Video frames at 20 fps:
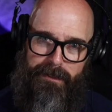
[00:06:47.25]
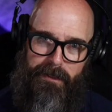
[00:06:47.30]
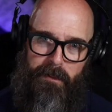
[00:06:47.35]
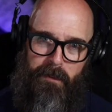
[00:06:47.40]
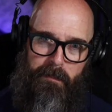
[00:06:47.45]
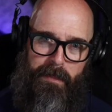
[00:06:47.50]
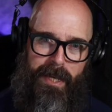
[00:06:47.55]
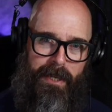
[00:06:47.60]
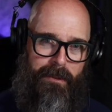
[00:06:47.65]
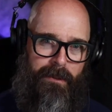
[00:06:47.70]
to
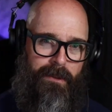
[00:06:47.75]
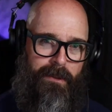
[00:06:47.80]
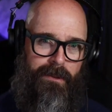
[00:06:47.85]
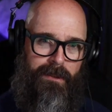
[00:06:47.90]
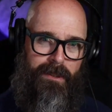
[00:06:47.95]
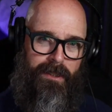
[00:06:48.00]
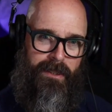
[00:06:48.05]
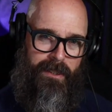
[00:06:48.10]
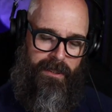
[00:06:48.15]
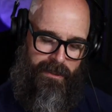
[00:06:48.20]
the
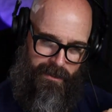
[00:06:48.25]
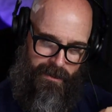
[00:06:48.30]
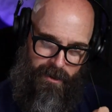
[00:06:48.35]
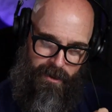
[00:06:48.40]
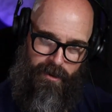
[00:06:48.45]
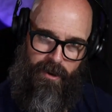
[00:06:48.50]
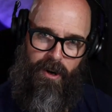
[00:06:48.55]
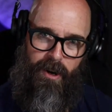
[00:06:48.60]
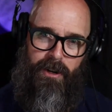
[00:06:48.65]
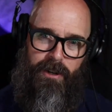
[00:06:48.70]
metal,
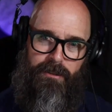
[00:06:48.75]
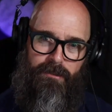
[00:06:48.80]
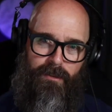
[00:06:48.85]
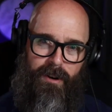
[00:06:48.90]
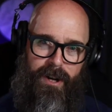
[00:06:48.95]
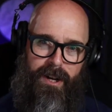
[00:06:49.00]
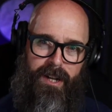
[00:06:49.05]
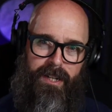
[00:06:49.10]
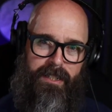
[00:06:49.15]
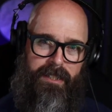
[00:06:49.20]
hard
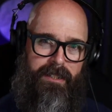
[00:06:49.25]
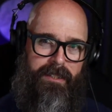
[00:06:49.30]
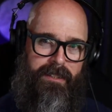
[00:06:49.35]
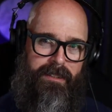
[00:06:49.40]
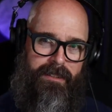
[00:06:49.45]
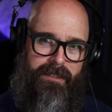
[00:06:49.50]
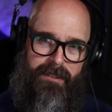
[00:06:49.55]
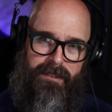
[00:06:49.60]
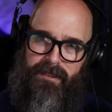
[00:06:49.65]
rock,